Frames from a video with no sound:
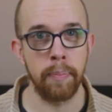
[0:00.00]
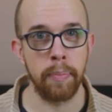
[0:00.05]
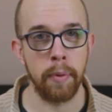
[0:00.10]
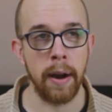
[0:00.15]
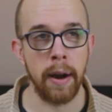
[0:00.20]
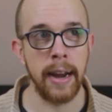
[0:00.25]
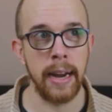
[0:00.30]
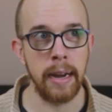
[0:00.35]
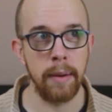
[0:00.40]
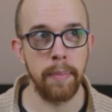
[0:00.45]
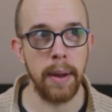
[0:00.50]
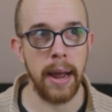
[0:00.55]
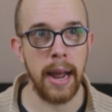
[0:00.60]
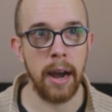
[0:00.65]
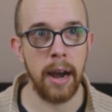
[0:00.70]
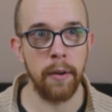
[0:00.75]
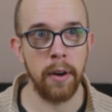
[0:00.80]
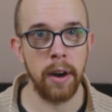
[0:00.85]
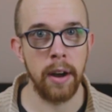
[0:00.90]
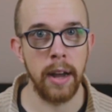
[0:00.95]
brain
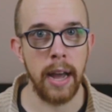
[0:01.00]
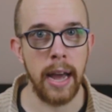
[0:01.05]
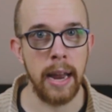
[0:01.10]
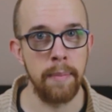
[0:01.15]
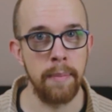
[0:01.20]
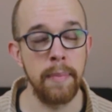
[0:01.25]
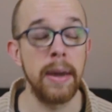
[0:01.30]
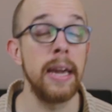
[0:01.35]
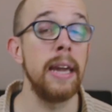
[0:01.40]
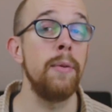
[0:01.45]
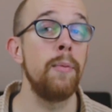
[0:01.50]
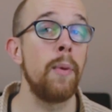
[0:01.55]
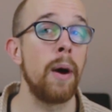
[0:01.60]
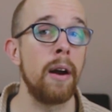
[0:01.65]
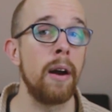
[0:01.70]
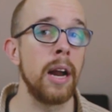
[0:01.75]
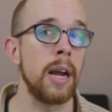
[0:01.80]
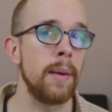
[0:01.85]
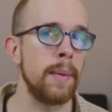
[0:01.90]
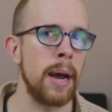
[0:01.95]
power and me
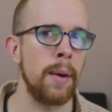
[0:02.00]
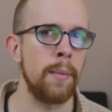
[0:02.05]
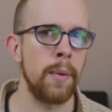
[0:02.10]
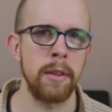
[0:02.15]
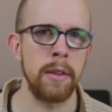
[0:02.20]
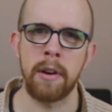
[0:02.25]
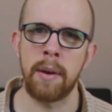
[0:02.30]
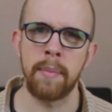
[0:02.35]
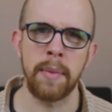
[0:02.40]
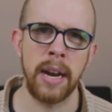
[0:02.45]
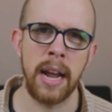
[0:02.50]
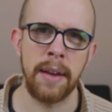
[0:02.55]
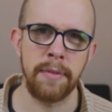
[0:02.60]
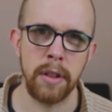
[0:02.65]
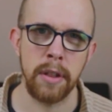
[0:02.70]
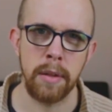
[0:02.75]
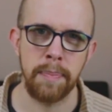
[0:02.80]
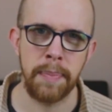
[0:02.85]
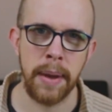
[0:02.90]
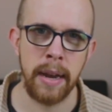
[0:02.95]
worrying about whether I'm going to
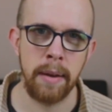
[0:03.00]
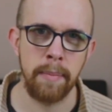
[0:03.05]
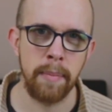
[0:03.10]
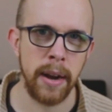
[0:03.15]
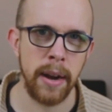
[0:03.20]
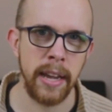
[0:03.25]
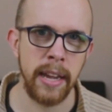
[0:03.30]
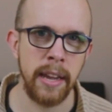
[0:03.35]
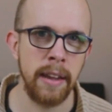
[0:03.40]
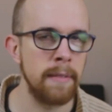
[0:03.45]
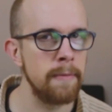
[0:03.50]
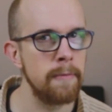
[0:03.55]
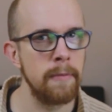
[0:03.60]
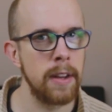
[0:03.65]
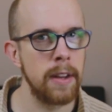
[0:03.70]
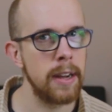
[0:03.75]
have to spend money.